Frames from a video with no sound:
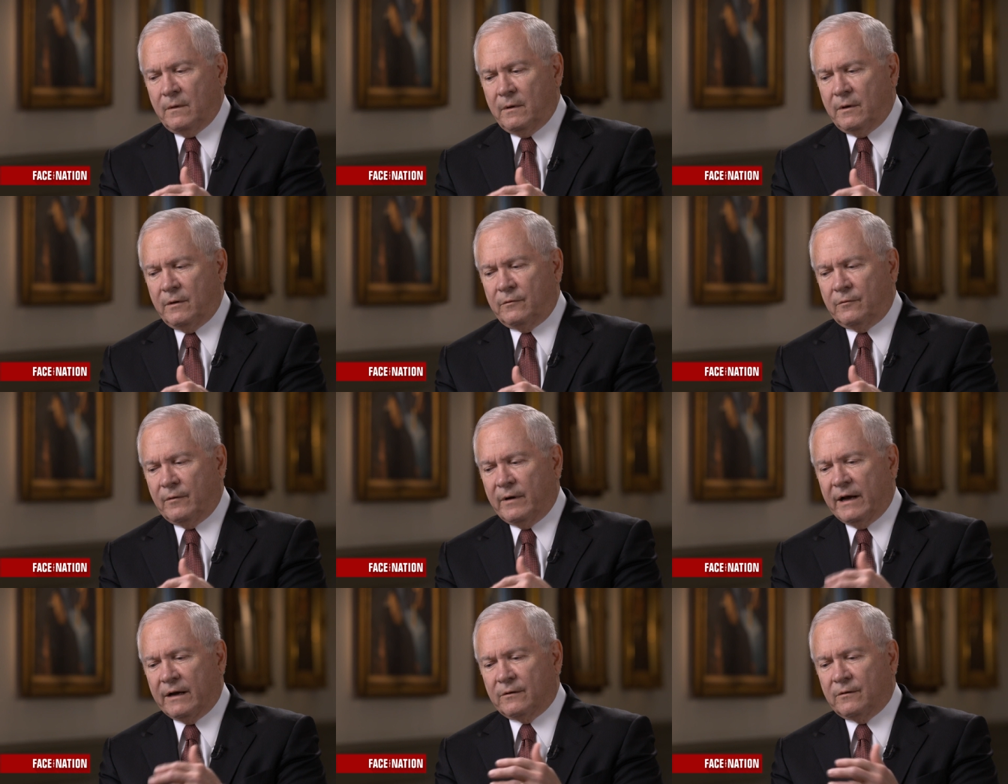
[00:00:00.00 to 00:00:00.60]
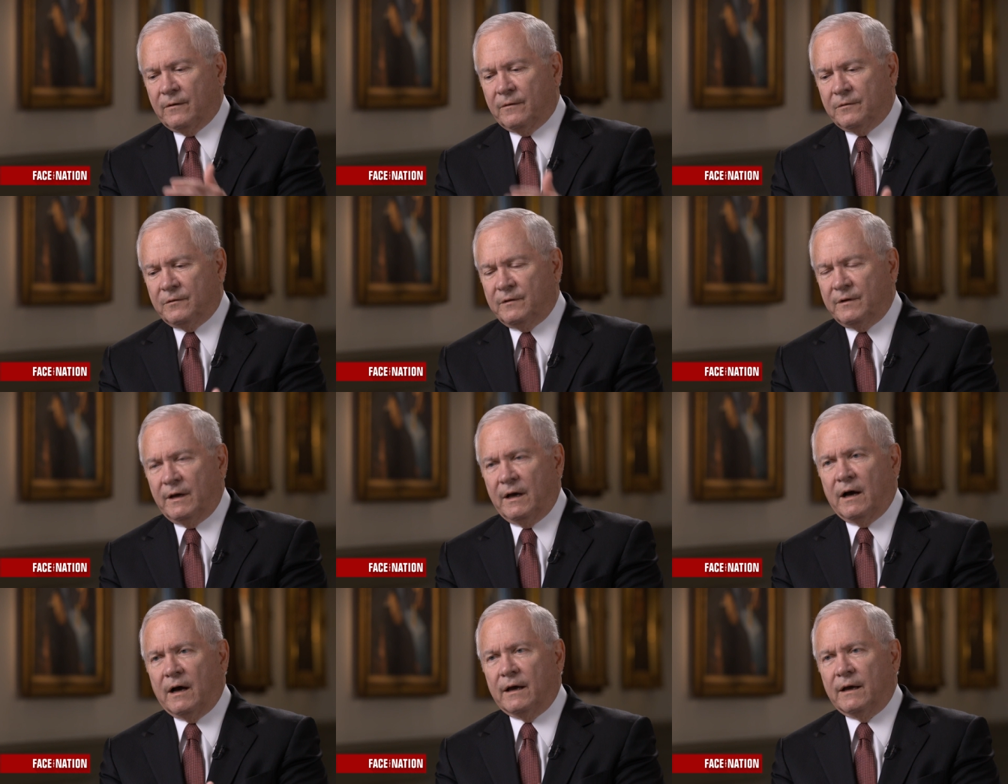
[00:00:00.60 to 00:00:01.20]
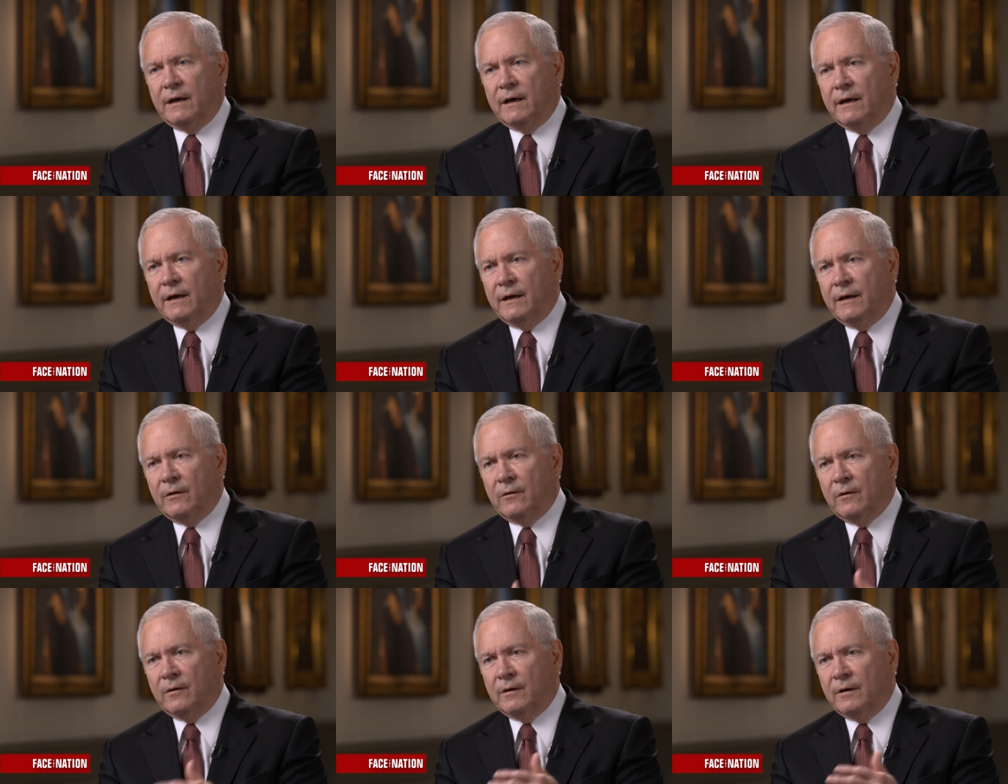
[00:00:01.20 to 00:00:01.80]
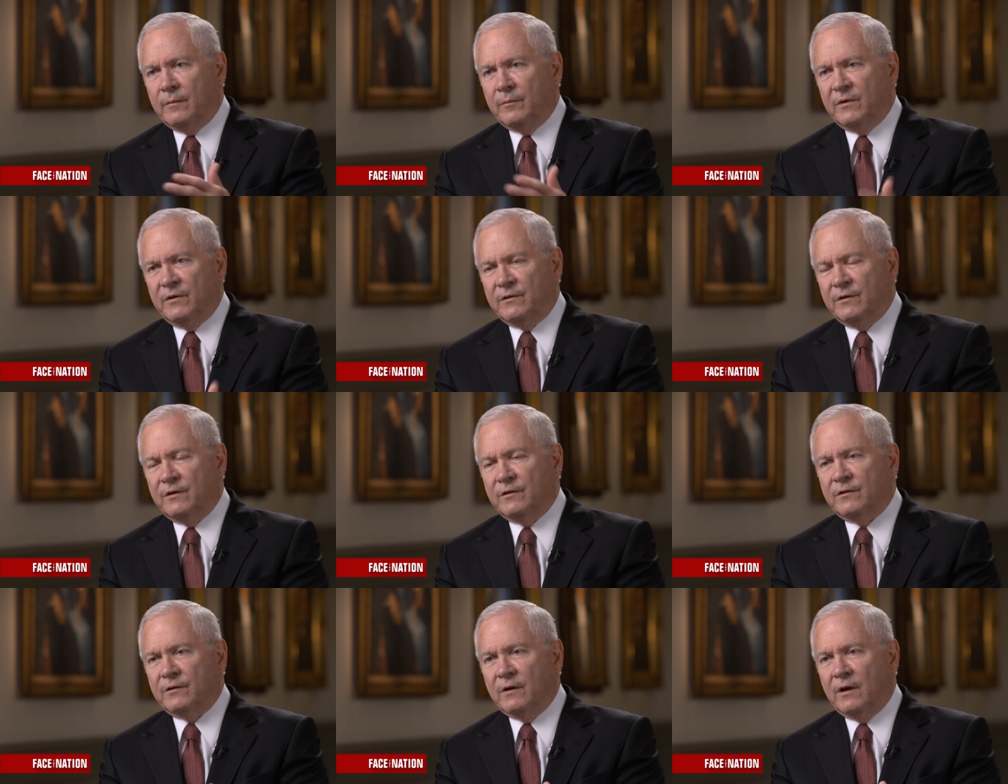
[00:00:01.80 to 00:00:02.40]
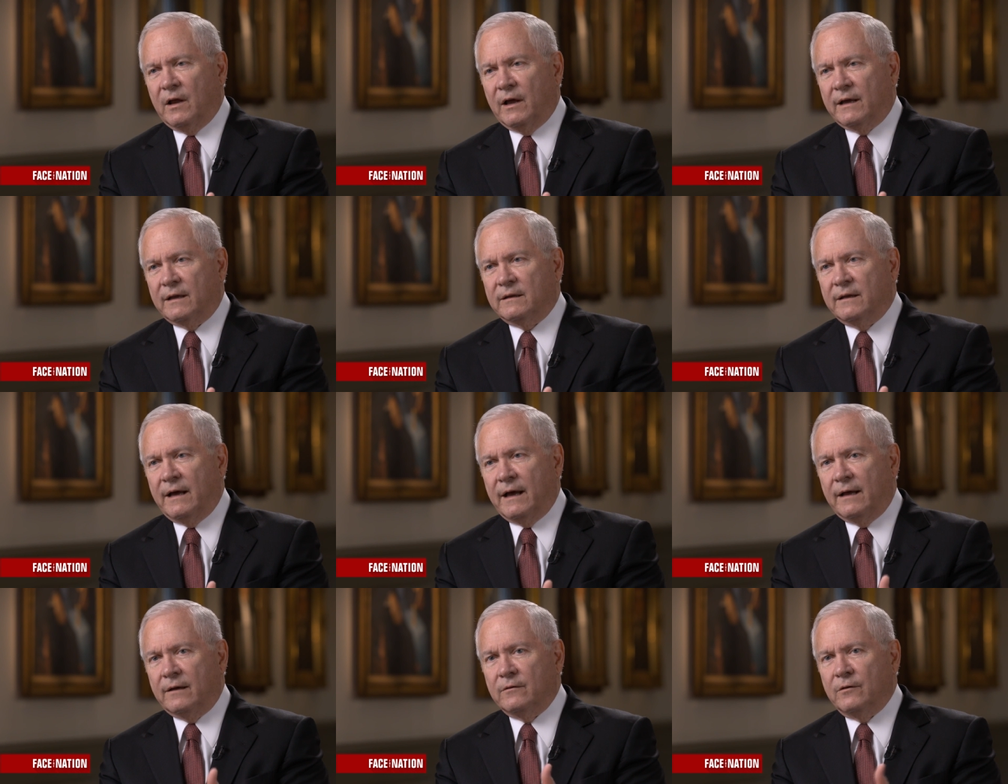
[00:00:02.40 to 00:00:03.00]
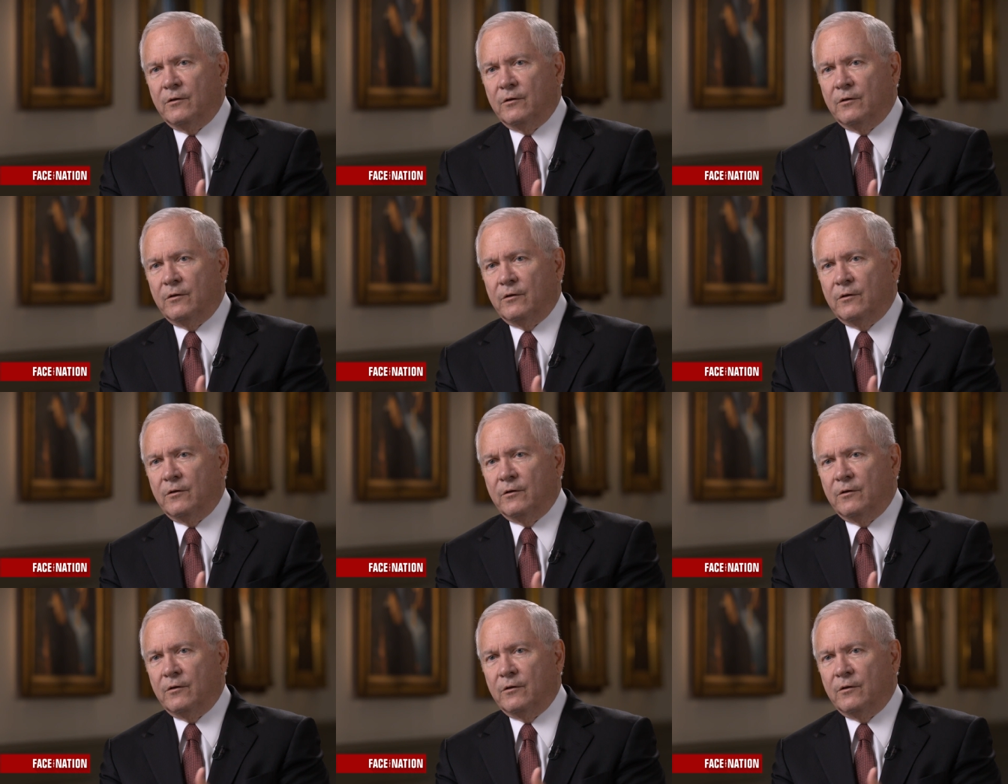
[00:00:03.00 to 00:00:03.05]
a director of C I A or in a position like that,